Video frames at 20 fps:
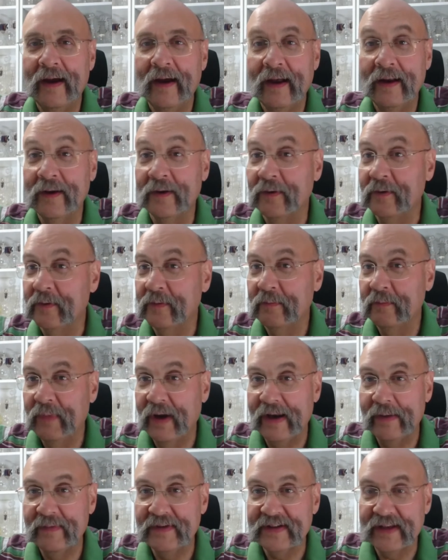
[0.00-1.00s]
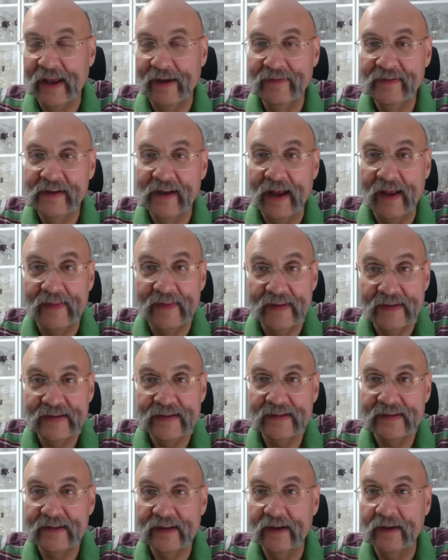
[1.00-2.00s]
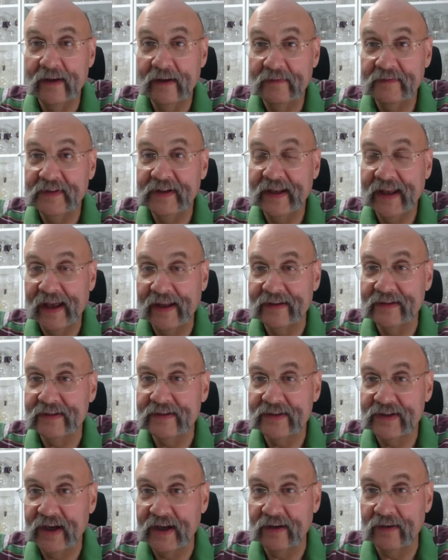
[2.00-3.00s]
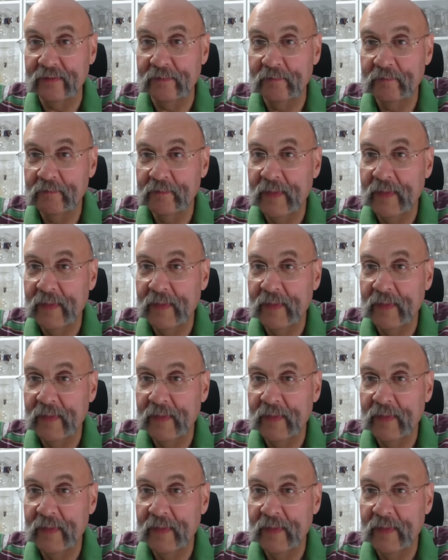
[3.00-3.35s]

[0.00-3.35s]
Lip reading: Hello, my name is Kevin and this is the Love Decanters channel.